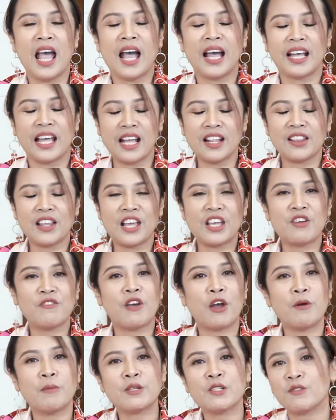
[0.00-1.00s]
Again, thank you
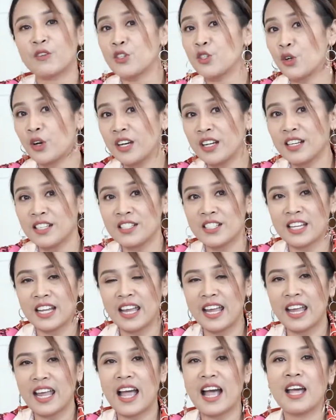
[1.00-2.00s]
very much for joining us today.